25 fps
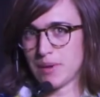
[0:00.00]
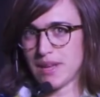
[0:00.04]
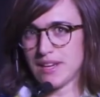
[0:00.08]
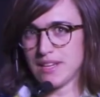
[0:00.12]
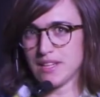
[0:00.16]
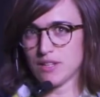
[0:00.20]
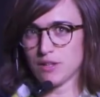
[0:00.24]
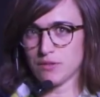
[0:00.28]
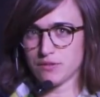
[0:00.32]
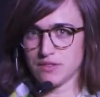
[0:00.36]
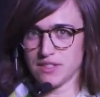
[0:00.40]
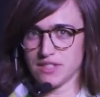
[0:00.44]

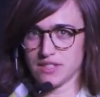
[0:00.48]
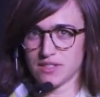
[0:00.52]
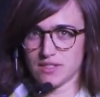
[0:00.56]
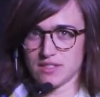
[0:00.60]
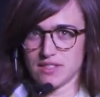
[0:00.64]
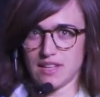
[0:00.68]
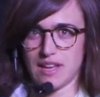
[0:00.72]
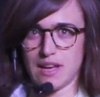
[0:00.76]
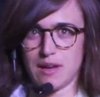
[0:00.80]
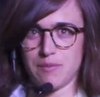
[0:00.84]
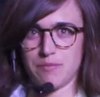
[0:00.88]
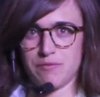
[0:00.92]
many of
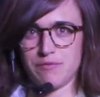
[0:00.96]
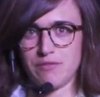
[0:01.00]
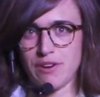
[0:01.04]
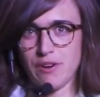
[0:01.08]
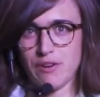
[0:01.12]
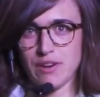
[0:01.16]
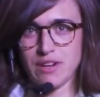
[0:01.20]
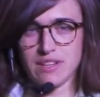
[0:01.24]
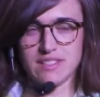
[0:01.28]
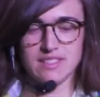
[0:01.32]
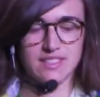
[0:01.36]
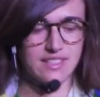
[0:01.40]
these
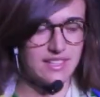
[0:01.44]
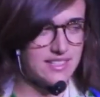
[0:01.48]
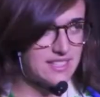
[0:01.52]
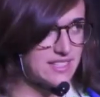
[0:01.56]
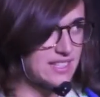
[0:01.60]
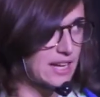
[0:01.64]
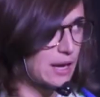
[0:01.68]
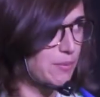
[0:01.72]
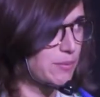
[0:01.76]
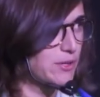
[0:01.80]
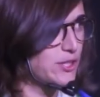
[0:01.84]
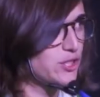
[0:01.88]
very
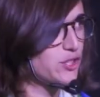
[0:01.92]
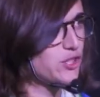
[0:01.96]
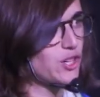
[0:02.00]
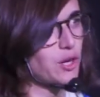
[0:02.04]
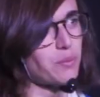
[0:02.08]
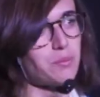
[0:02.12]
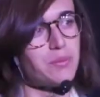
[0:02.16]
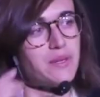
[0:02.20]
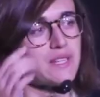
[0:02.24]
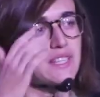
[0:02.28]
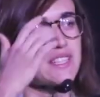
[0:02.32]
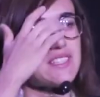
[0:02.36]
established
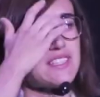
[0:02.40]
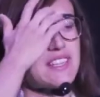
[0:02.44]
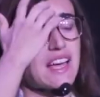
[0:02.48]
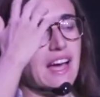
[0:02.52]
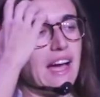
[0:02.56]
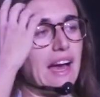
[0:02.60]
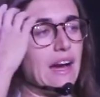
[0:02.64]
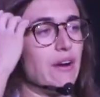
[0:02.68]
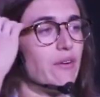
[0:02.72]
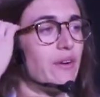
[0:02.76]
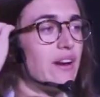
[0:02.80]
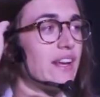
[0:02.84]
companies
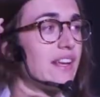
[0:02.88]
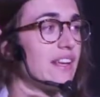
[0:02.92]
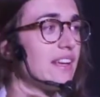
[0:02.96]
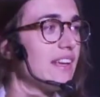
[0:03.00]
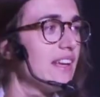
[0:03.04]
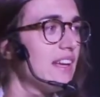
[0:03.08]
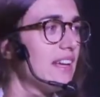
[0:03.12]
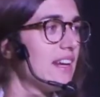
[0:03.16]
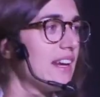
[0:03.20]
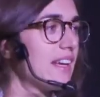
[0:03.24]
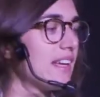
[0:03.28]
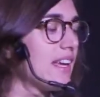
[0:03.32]

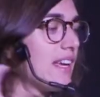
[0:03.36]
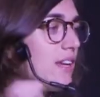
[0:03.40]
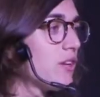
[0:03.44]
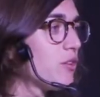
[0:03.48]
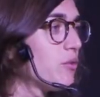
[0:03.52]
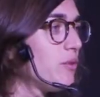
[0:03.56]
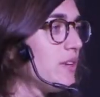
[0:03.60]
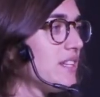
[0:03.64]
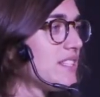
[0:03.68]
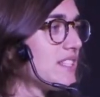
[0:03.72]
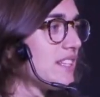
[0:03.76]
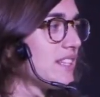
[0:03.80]
hiring, like
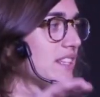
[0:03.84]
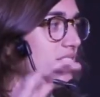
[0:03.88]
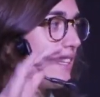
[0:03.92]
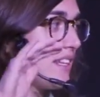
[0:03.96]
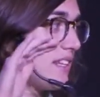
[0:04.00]
increasing